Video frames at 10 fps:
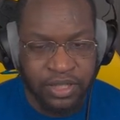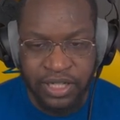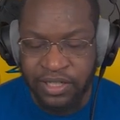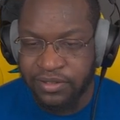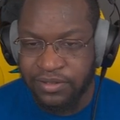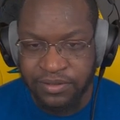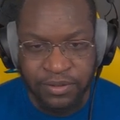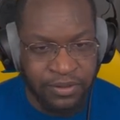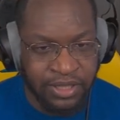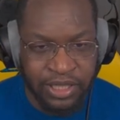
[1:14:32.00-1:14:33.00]
Right now,
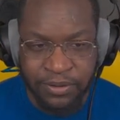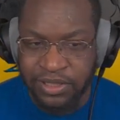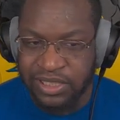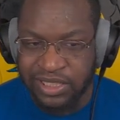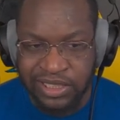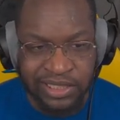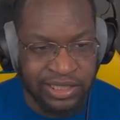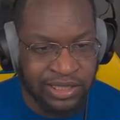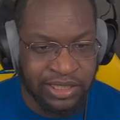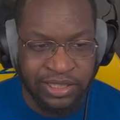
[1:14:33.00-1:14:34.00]
the 1 damage isn't
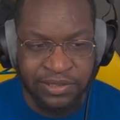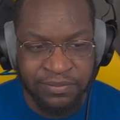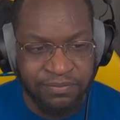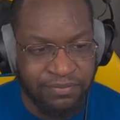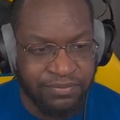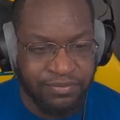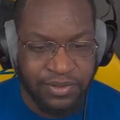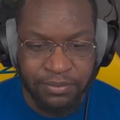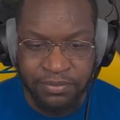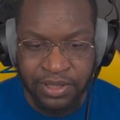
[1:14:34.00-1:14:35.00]
anything to, you know,
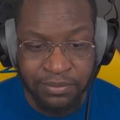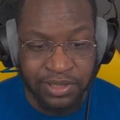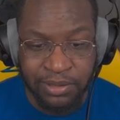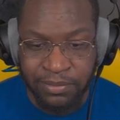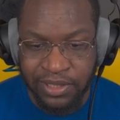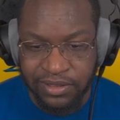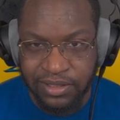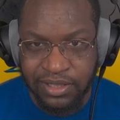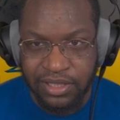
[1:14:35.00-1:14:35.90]
be upset about.